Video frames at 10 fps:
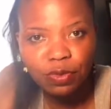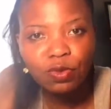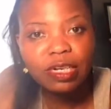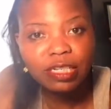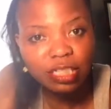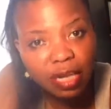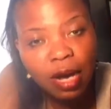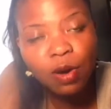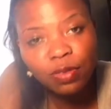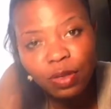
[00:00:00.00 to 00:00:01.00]
You want to check
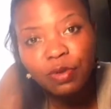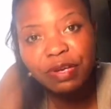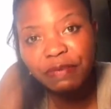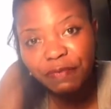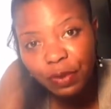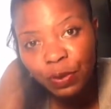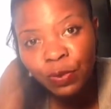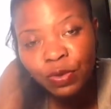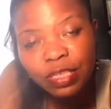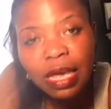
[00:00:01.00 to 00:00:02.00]
out the
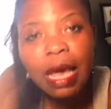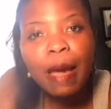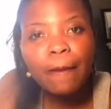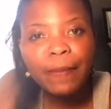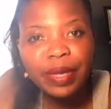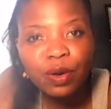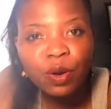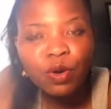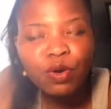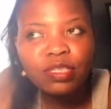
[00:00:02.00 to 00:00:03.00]
reviews
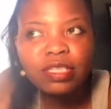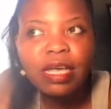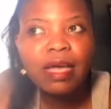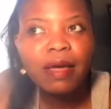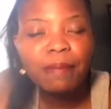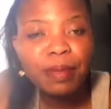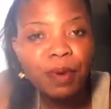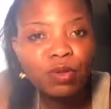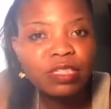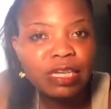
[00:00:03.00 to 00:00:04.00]
because
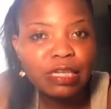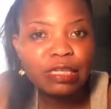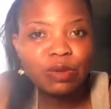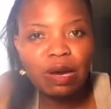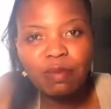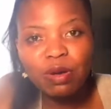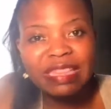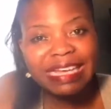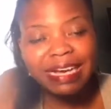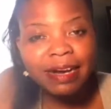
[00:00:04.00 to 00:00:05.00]
people tell you about
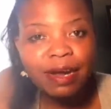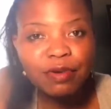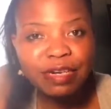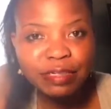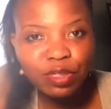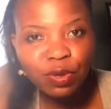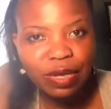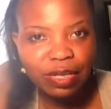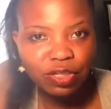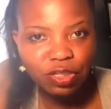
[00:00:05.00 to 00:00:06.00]
the car rental
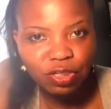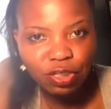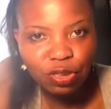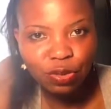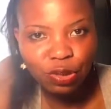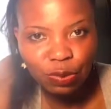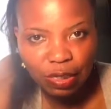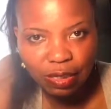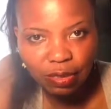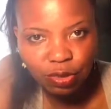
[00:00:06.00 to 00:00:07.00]
agency you're
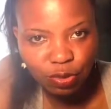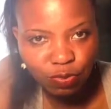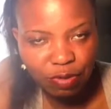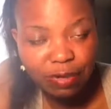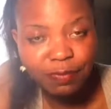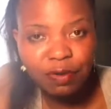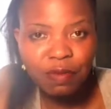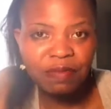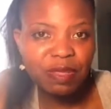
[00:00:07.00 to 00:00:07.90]
looking to rent from.